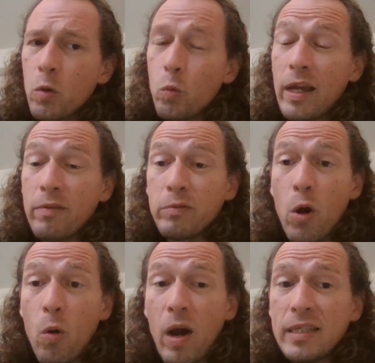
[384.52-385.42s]
We have
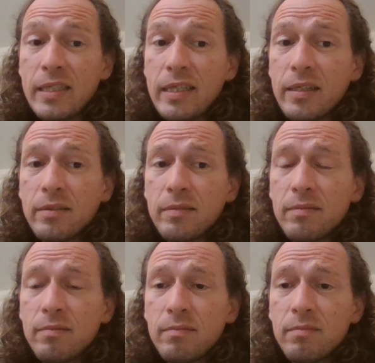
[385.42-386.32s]
no idea
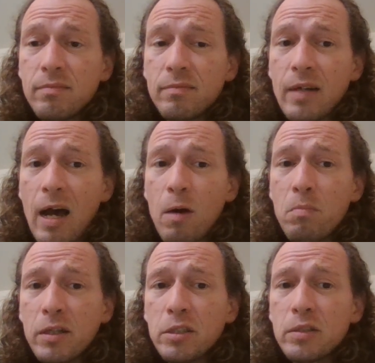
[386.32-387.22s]
how
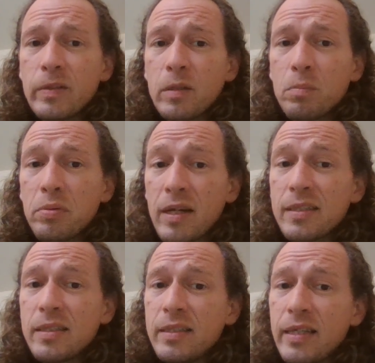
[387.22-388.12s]
much of their
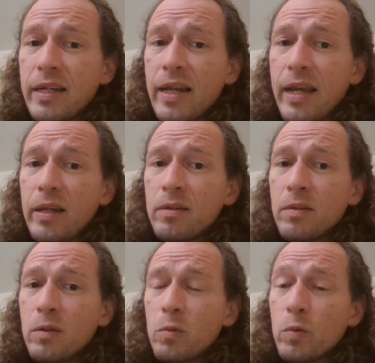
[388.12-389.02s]
present DNA
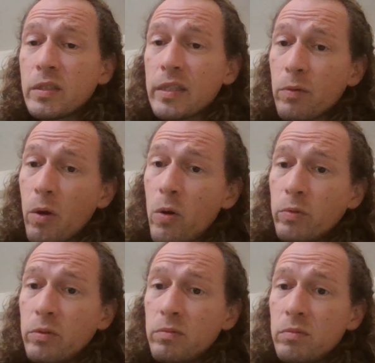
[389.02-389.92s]
was their
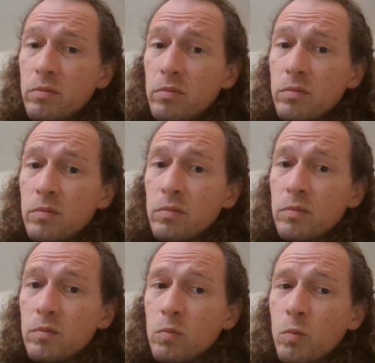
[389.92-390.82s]
own
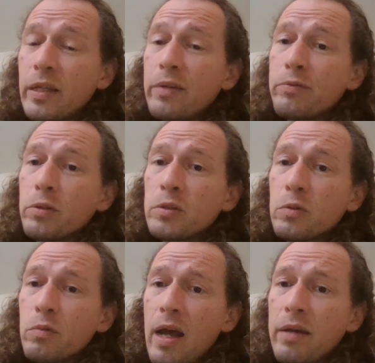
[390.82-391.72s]
when they first
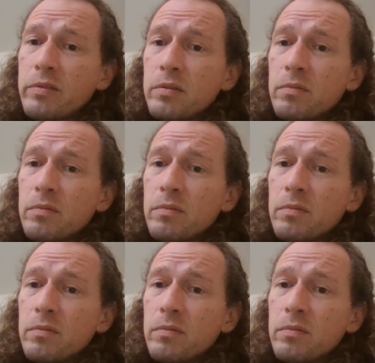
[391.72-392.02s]
arrived.